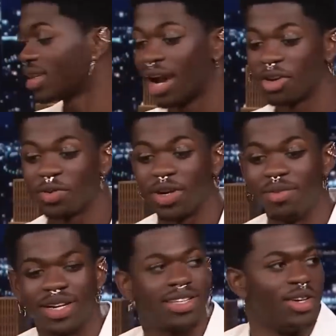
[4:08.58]
I was pretty
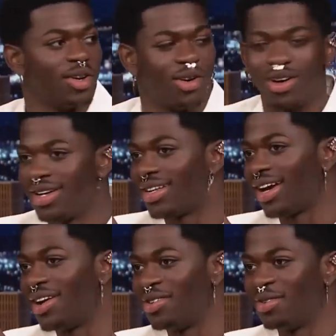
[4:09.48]
much, you know, going
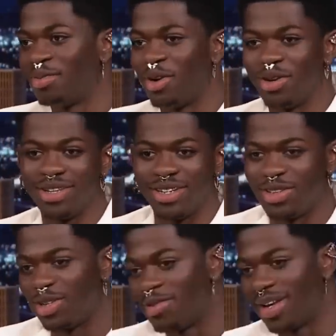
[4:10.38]
down on the pole, you know,
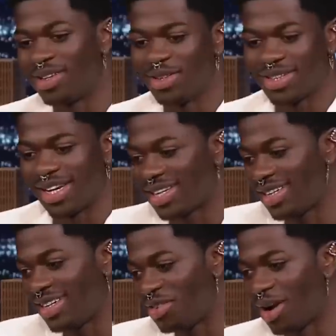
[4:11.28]
doing my little
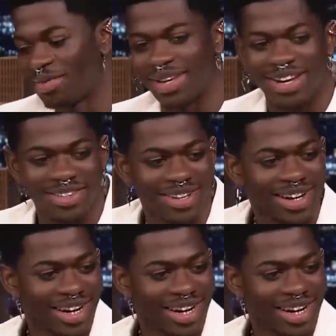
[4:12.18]
sexy drop down,